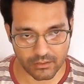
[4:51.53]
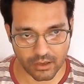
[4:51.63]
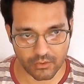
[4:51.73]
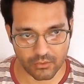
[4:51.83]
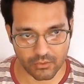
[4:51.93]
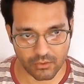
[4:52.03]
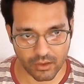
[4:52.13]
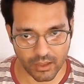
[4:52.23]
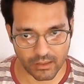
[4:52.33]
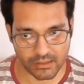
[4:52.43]

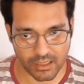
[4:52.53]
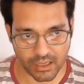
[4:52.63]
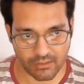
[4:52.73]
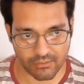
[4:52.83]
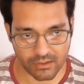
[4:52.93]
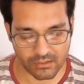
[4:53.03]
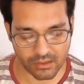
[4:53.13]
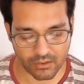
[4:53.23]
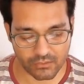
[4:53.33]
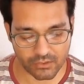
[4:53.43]
download and save
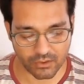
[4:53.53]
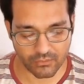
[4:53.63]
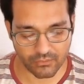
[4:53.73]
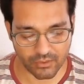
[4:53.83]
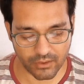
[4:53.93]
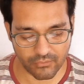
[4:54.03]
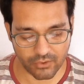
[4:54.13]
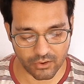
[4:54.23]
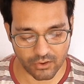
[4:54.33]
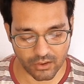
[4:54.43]
sounds of a
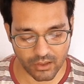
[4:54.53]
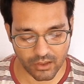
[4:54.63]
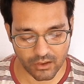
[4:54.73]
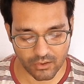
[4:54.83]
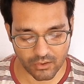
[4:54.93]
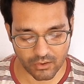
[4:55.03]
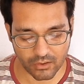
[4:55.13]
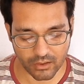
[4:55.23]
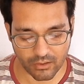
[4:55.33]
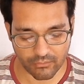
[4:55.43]
frog,
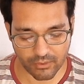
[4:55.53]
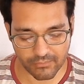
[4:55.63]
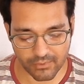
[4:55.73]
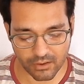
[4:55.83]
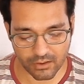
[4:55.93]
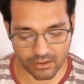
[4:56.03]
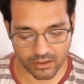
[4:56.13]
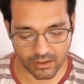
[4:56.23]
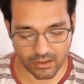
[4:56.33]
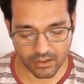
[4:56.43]
croaking of a frog,
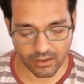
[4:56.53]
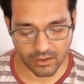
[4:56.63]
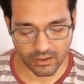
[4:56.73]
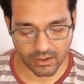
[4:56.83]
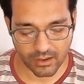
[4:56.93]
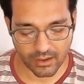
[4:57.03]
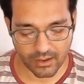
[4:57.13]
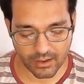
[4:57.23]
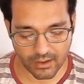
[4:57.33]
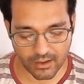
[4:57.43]

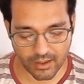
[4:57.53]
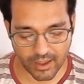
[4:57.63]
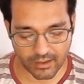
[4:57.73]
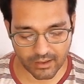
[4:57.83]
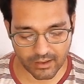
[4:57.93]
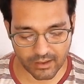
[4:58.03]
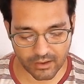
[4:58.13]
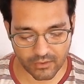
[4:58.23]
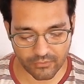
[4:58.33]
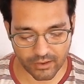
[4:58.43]

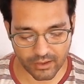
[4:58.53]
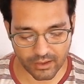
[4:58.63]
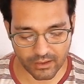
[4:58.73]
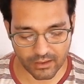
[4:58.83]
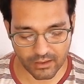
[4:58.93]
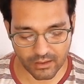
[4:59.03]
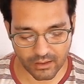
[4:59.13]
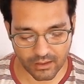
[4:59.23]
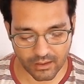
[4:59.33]
cackling of a hen,